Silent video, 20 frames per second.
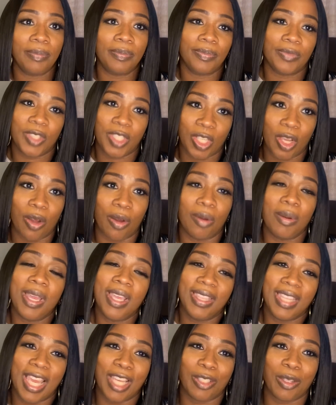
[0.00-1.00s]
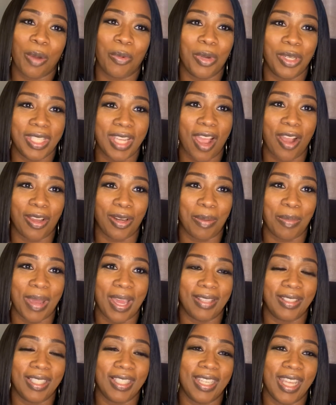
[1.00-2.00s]
So that's what we're talking about
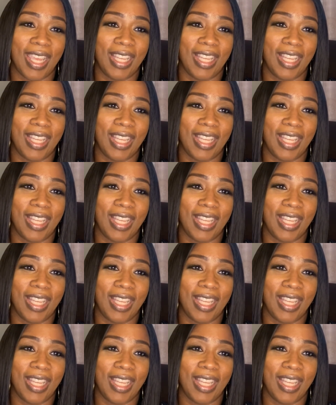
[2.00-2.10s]
today.